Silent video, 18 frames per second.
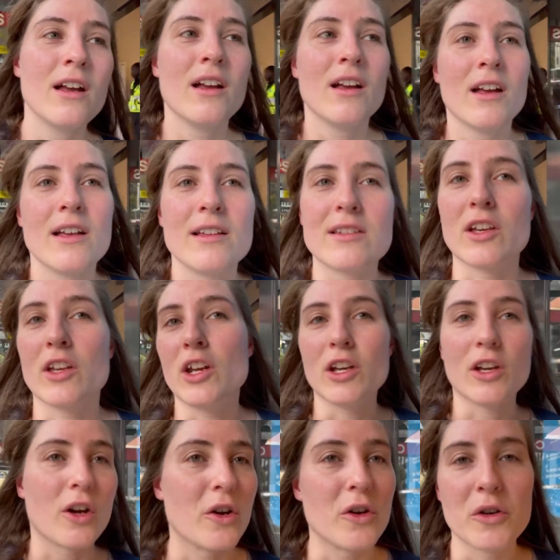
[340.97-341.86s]
is going to
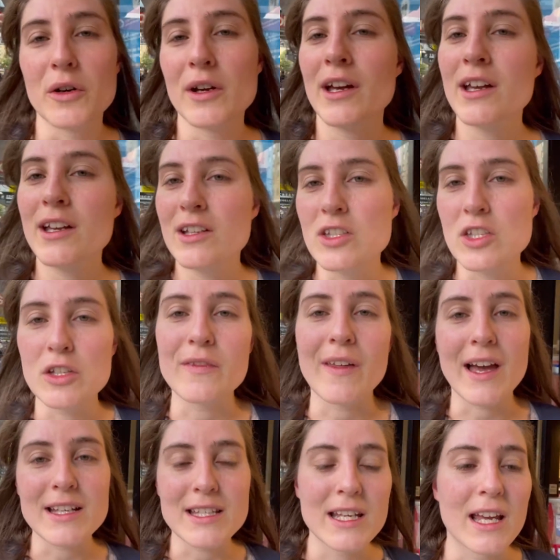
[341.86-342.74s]
go do
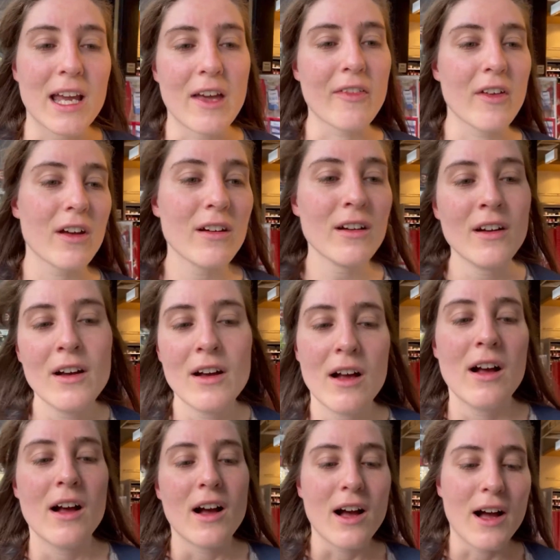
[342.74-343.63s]
that together.
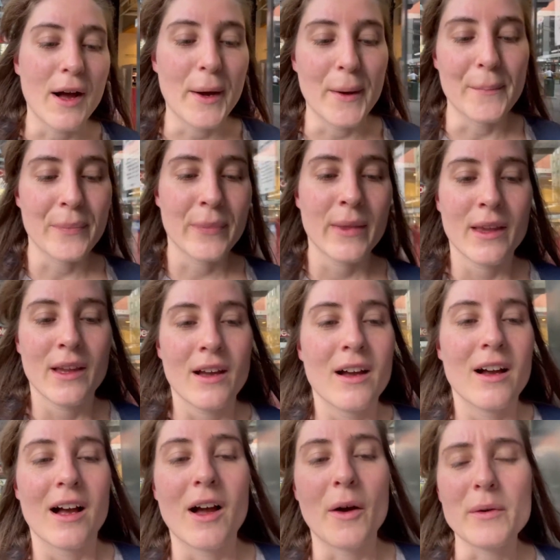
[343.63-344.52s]

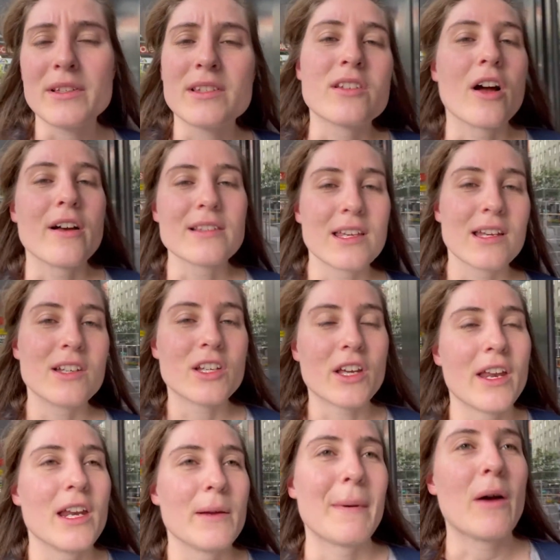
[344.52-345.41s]
I was tossing and
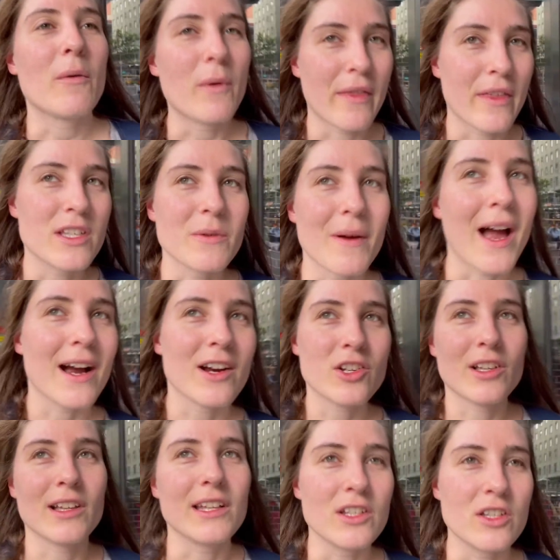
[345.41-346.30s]
turning about whether to
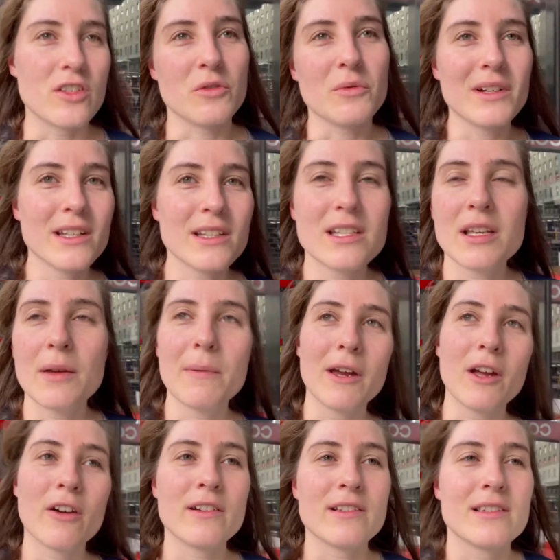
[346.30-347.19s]
actually do it
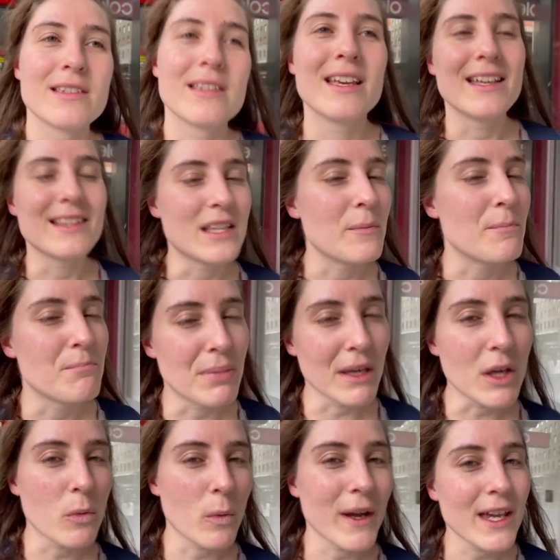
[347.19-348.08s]
because it's a
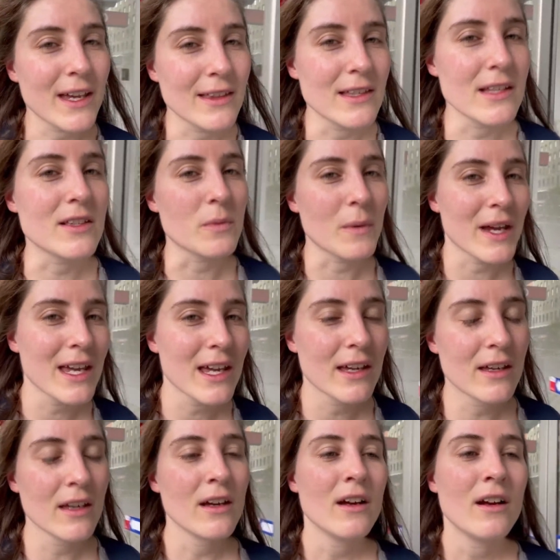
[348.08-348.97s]
big week this week,
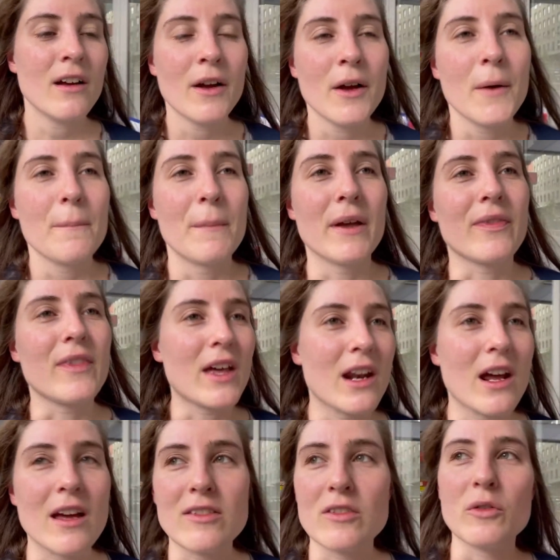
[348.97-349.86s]
but then
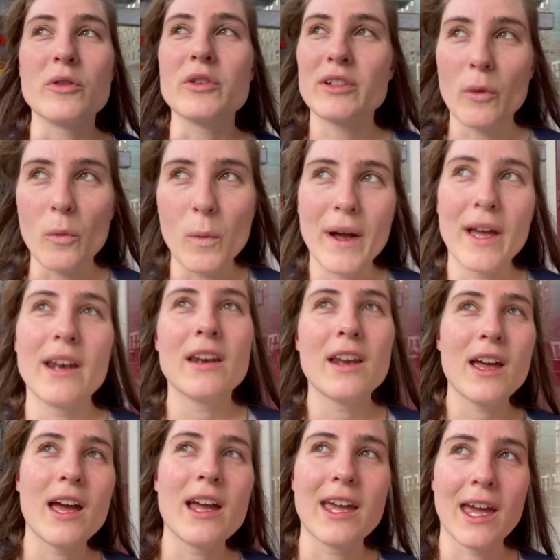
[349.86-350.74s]
I thought, when
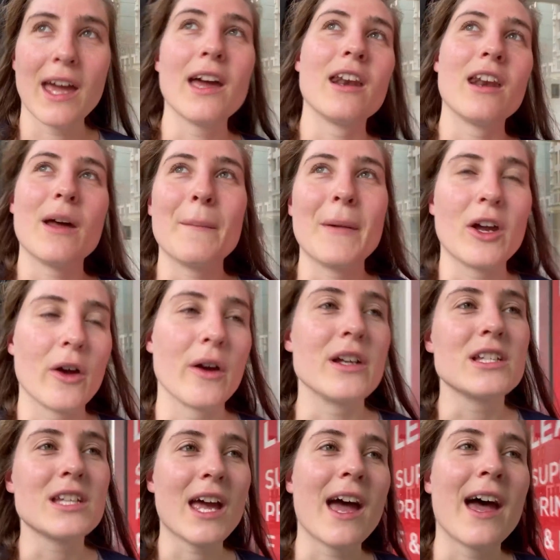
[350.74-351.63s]
again am I going
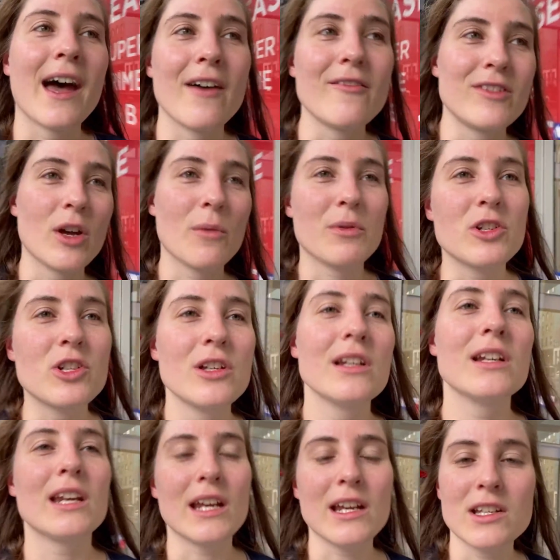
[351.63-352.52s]
to have the
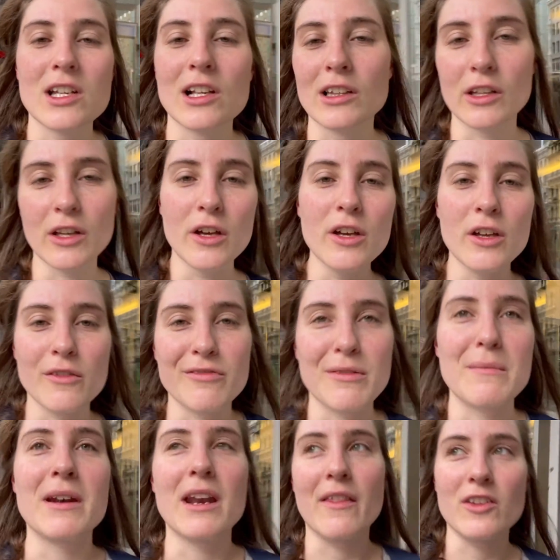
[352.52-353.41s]
opportunity to learn
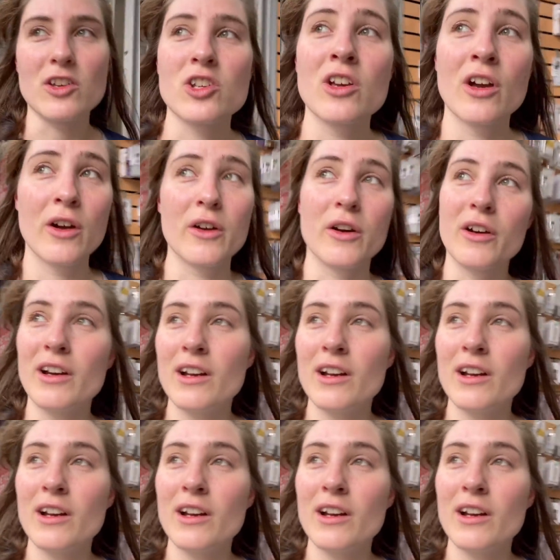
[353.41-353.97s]
from another show?